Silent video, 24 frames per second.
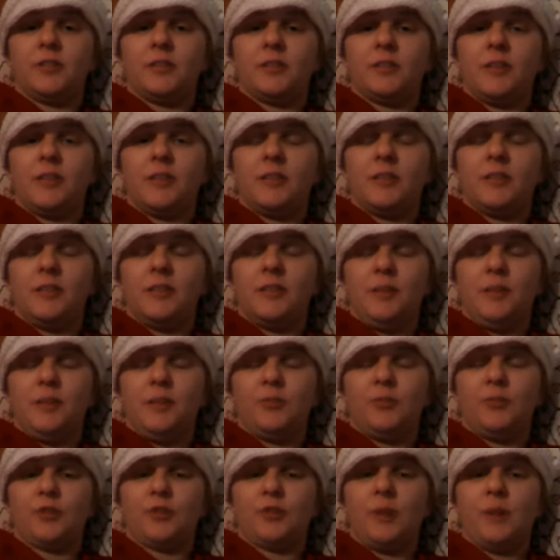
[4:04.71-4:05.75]
that he
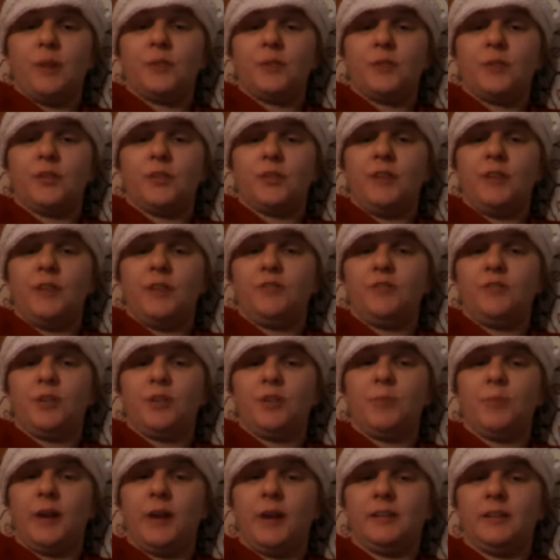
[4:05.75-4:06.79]
prescribed are safe during
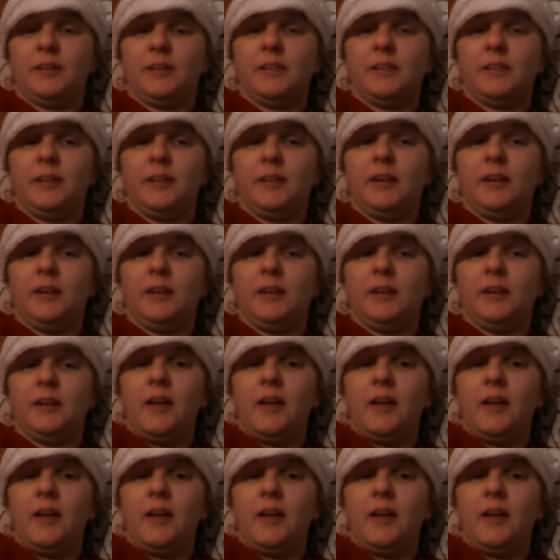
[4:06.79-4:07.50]
pregnancy,